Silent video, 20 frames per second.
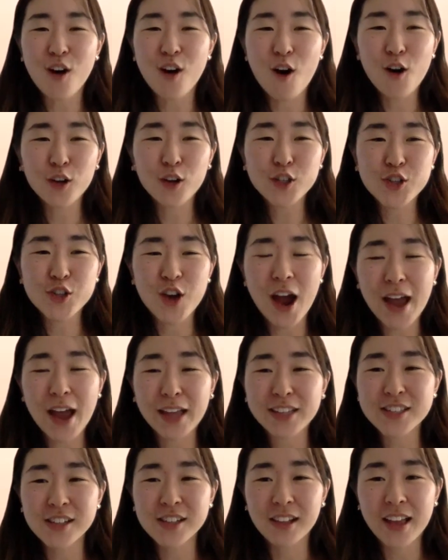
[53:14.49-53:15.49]
all
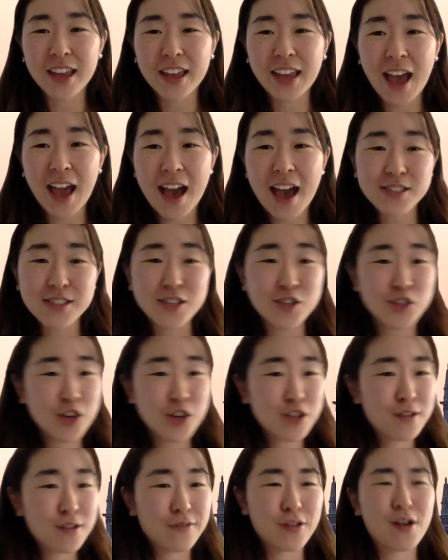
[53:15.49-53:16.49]
trying to like ask each
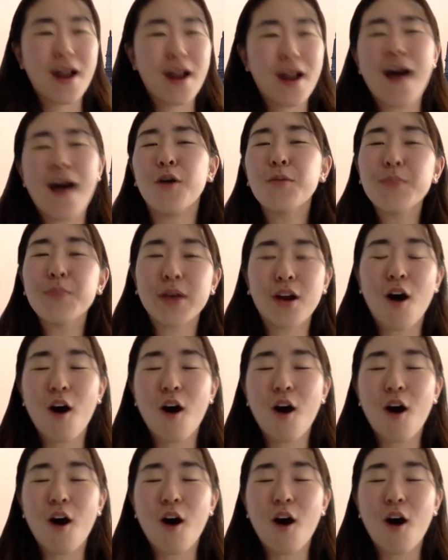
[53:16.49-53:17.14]
other for help and